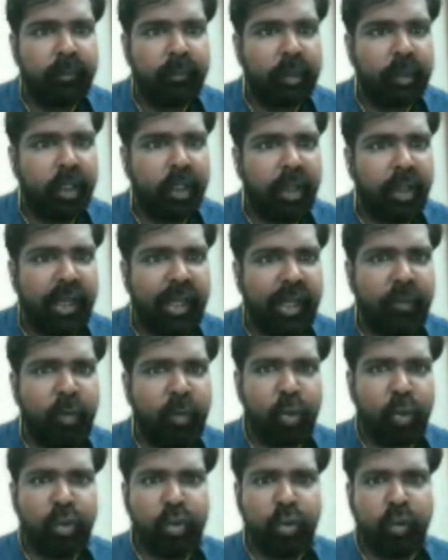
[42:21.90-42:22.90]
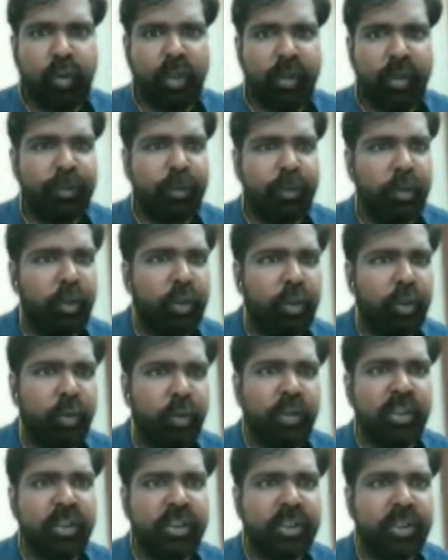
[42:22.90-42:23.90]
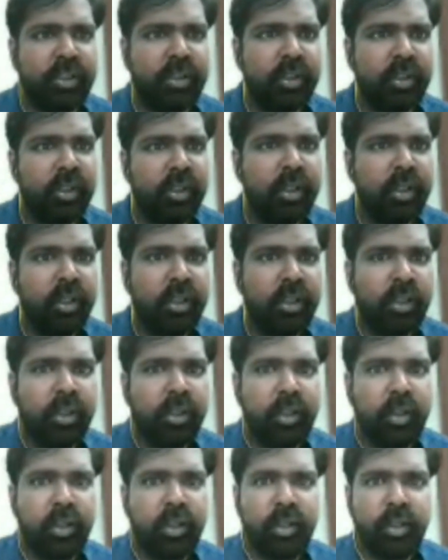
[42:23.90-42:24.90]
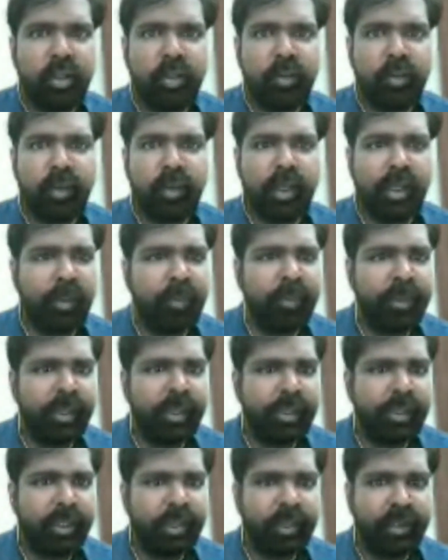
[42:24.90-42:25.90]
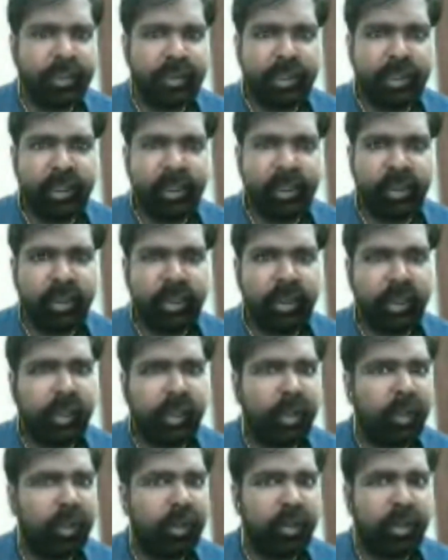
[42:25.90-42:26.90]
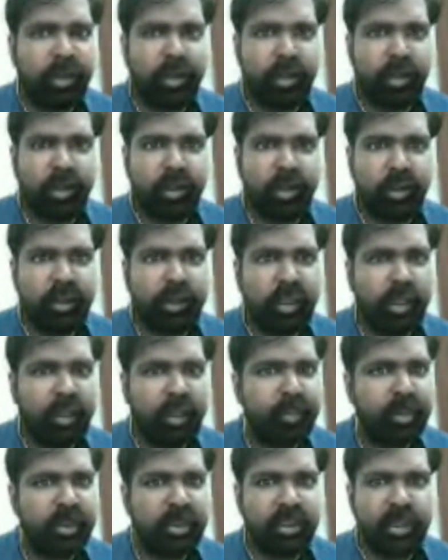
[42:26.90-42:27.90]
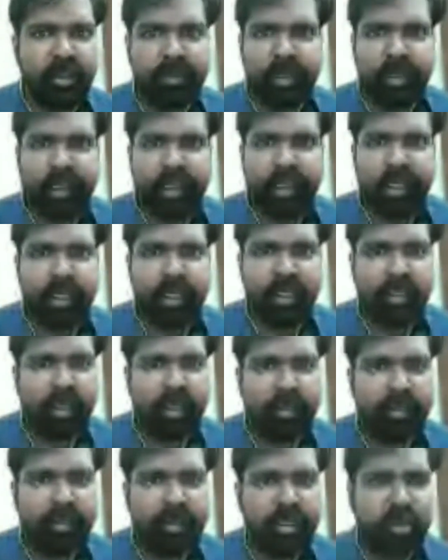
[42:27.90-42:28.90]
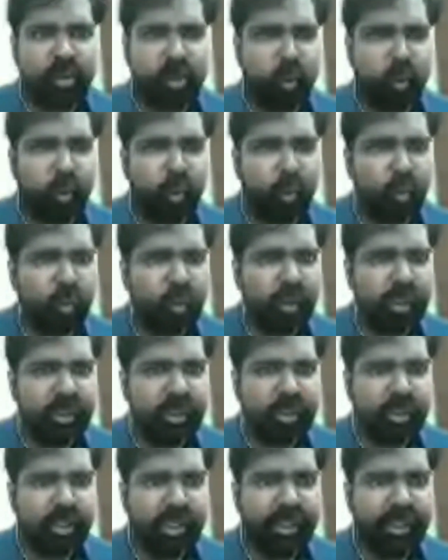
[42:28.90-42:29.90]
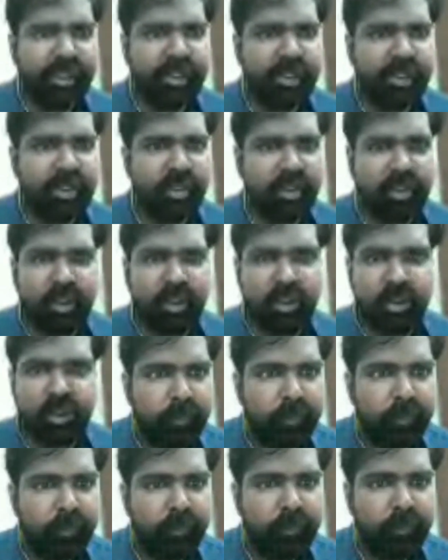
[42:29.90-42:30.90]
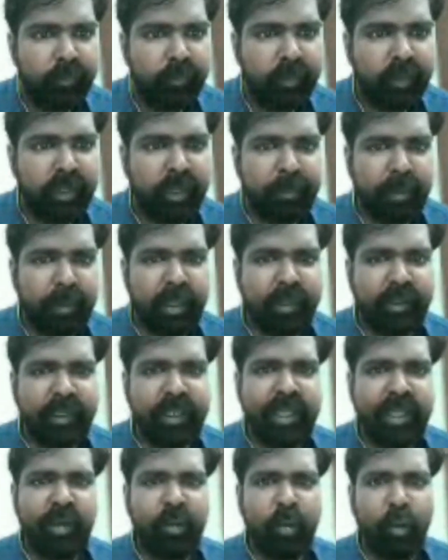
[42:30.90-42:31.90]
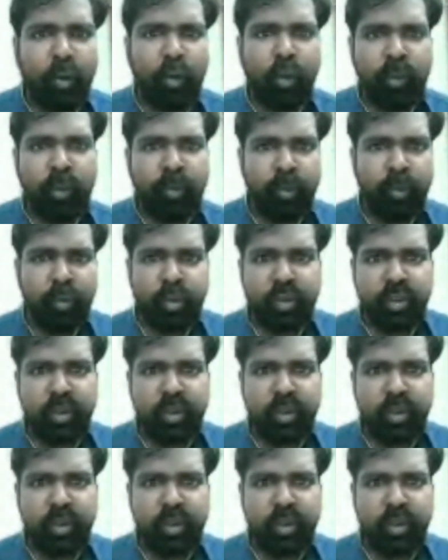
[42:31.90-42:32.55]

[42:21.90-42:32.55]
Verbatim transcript: I have also referred to this uh, Valmiki thing, and uh, did I miss something else? Let me just scroll through these texts. Uh, yeah, I think I have almost